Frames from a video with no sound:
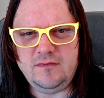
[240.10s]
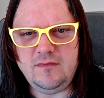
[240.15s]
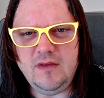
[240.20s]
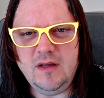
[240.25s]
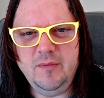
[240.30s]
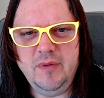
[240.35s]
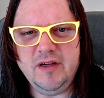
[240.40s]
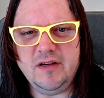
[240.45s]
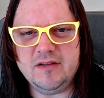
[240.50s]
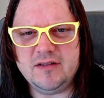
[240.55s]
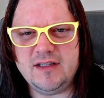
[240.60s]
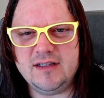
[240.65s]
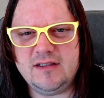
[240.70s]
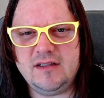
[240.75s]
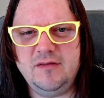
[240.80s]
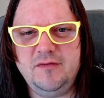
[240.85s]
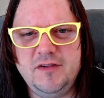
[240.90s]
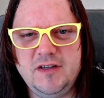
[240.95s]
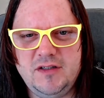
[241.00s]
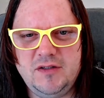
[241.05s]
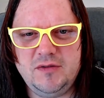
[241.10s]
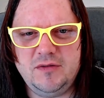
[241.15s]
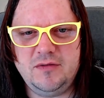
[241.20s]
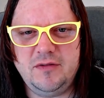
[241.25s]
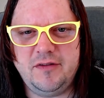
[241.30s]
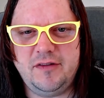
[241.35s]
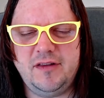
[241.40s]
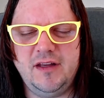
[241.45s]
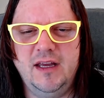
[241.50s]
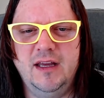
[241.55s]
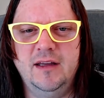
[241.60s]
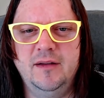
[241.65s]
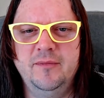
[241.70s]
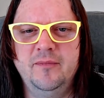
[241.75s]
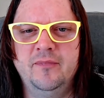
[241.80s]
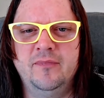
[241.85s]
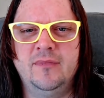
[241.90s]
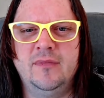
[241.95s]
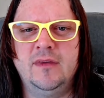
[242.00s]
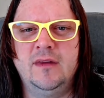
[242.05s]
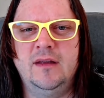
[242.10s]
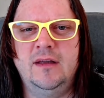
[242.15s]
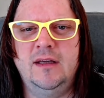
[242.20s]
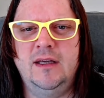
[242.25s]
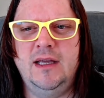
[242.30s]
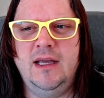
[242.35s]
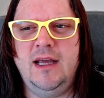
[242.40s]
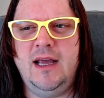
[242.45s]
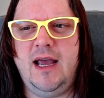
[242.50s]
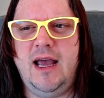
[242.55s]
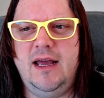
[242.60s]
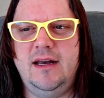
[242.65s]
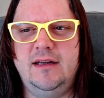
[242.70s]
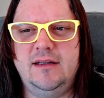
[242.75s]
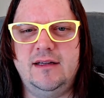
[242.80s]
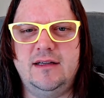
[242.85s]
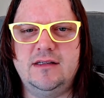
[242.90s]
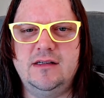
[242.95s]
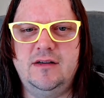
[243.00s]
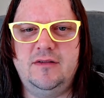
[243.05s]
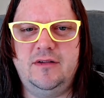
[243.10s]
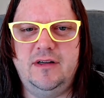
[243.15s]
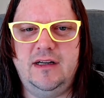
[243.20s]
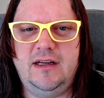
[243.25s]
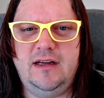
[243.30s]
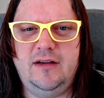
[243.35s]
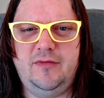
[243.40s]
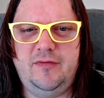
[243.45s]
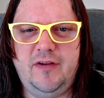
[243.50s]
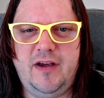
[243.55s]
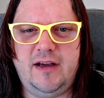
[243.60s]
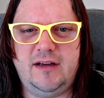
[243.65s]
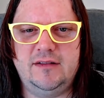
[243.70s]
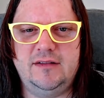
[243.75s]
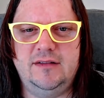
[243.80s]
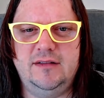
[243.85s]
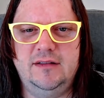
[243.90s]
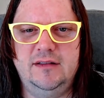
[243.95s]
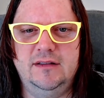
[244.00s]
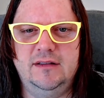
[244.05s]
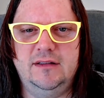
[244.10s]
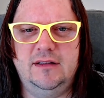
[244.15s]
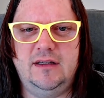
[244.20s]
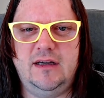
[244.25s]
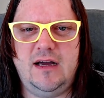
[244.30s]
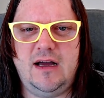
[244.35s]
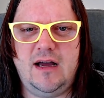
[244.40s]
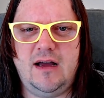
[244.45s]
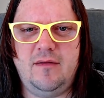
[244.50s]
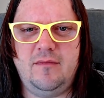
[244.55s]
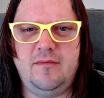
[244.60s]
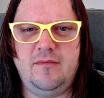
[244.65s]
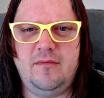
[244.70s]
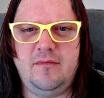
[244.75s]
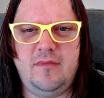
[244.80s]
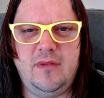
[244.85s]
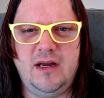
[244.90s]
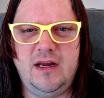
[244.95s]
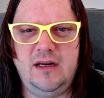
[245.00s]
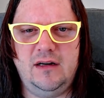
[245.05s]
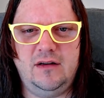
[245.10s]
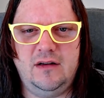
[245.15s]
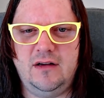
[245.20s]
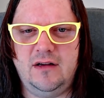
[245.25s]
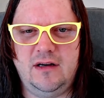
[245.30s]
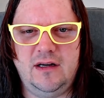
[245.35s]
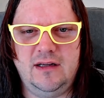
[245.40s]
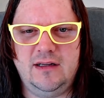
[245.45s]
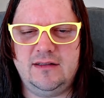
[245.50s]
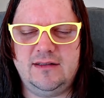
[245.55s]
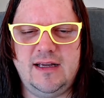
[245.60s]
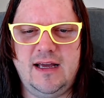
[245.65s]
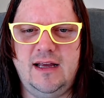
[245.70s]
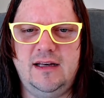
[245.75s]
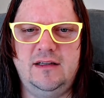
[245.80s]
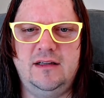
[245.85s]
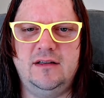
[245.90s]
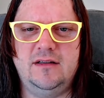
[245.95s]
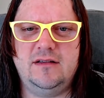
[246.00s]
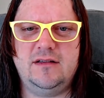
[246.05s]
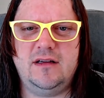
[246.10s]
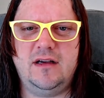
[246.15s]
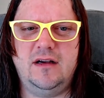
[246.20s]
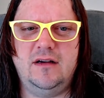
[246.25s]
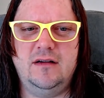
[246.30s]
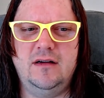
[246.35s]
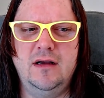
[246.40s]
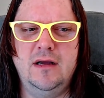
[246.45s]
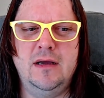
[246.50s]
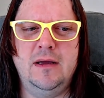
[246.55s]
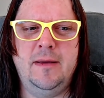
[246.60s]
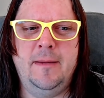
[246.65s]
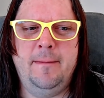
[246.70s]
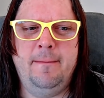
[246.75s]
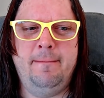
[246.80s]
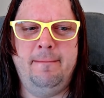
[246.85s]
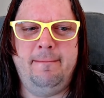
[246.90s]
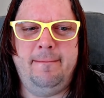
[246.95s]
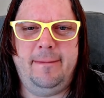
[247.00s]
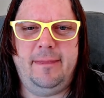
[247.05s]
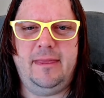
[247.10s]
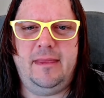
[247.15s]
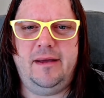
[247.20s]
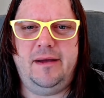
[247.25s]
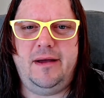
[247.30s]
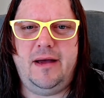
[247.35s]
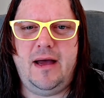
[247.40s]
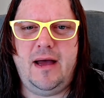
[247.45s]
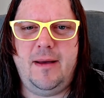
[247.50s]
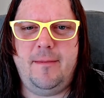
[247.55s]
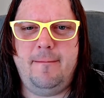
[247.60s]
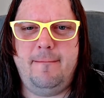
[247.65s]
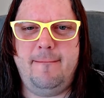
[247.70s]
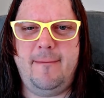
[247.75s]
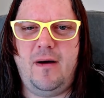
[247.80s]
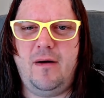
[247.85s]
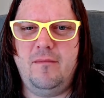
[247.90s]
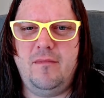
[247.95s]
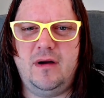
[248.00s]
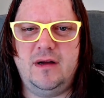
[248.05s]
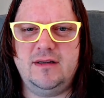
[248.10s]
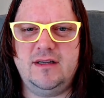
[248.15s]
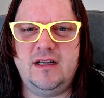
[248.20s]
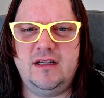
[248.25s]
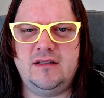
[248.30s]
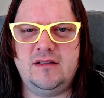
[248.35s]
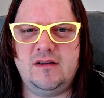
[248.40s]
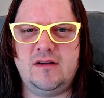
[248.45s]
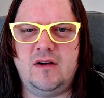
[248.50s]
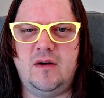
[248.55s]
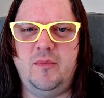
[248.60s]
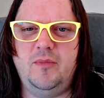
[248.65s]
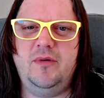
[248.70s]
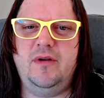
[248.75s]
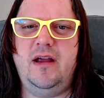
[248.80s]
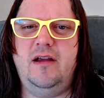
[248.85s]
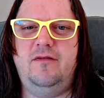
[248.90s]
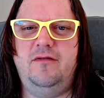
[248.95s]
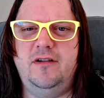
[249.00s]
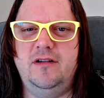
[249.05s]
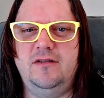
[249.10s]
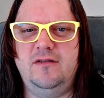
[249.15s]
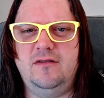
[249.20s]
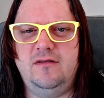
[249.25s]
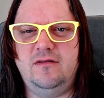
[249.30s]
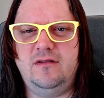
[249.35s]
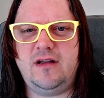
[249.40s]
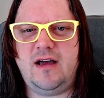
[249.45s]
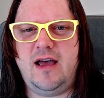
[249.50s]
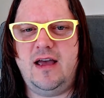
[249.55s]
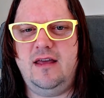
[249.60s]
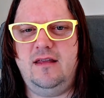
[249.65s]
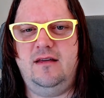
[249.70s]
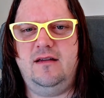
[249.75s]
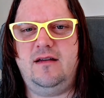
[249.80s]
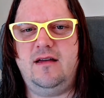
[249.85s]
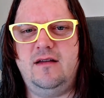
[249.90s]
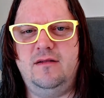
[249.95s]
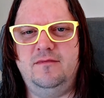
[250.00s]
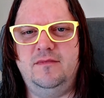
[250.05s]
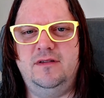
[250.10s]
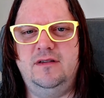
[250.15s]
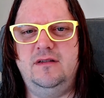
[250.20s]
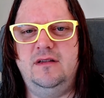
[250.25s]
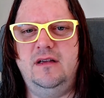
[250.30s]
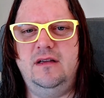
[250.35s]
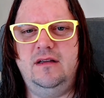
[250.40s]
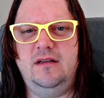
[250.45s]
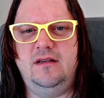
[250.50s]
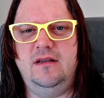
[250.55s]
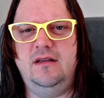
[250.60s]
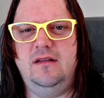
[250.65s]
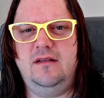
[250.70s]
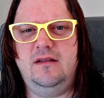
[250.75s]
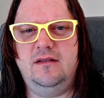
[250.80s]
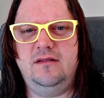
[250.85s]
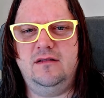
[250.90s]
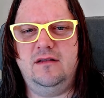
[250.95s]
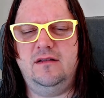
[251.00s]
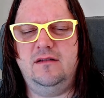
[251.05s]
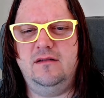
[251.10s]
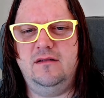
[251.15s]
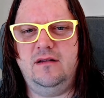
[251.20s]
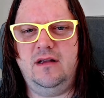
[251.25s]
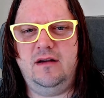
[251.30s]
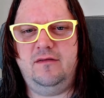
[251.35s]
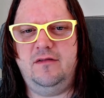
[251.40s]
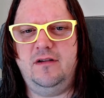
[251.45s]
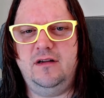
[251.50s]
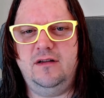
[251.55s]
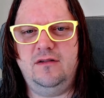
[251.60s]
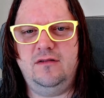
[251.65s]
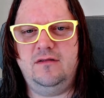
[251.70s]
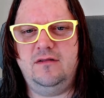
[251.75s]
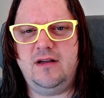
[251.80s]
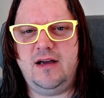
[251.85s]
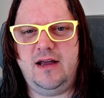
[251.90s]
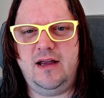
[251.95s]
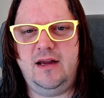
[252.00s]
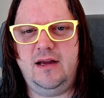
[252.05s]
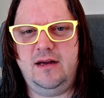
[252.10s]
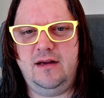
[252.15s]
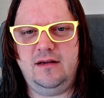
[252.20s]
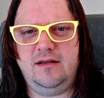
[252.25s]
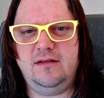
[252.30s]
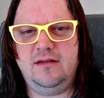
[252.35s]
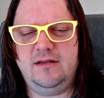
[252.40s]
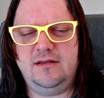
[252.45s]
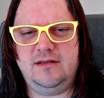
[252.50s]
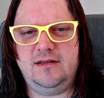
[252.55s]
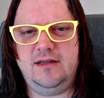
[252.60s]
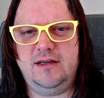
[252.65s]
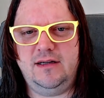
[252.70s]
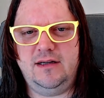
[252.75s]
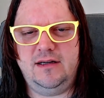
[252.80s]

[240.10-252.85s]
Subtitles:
because that's a visual thing, and it doesn't really affect me learning Italian. So on my desktop, every new day that comes, every new day there's a